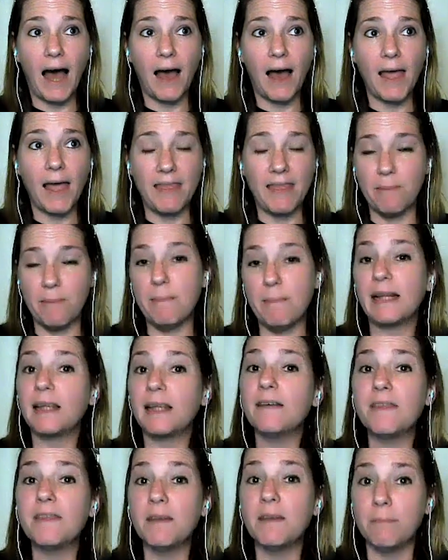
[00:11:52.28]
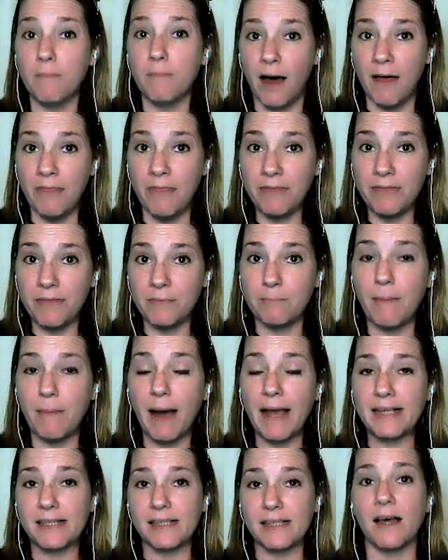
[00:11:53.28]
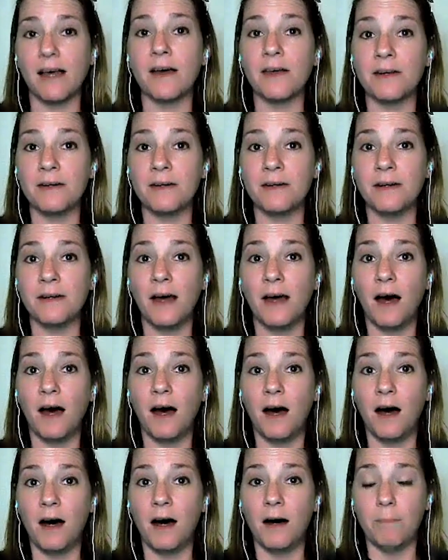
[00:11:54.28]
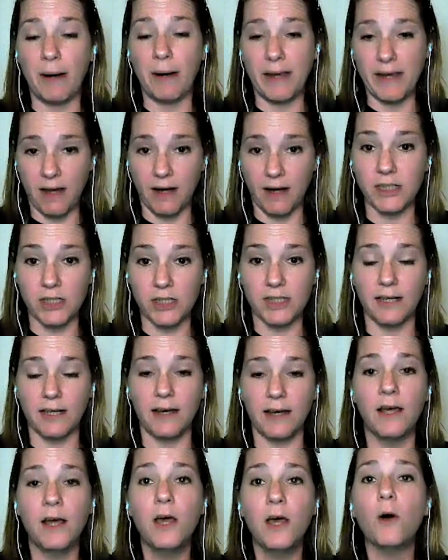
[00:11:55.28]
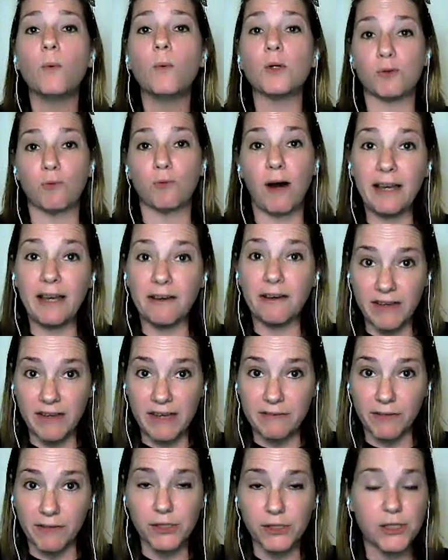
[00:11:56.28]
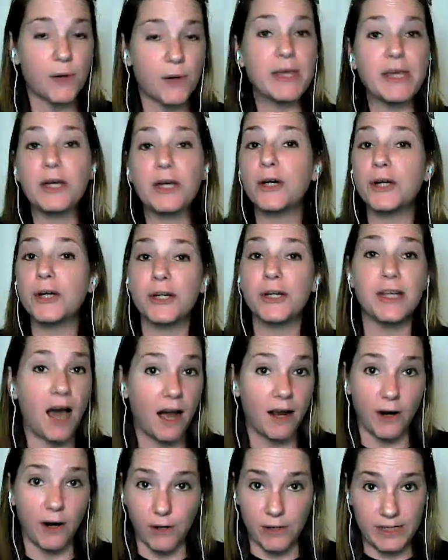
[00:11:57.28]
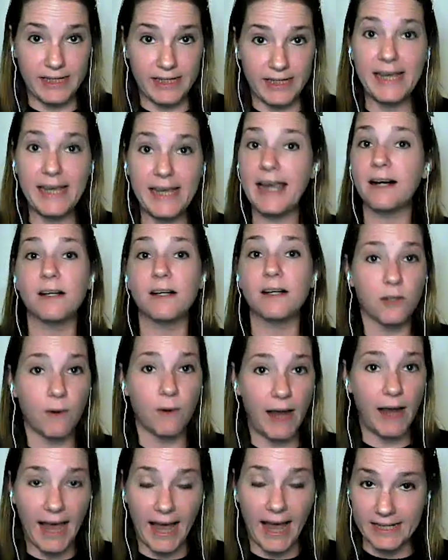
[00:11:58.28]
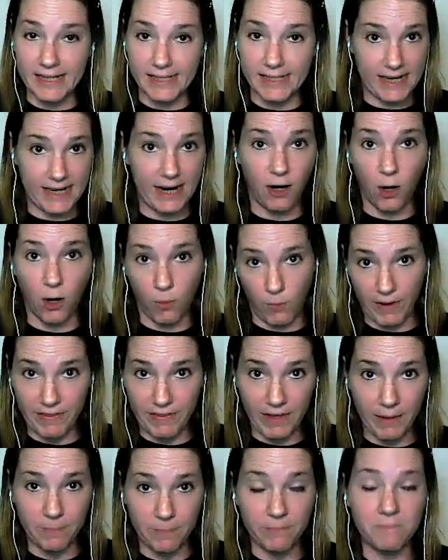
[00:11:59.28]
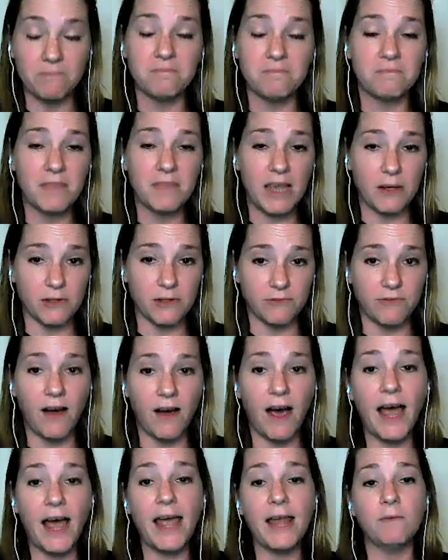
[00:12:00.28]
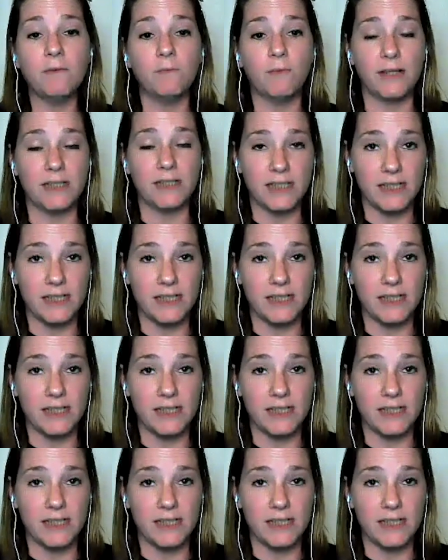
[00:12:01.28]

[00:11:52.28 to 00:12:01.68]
in the middle of the month, my son, uh, my youngest son, was running a fever. So he could not go to daycare, so I had to stay home with him. He was fine, went to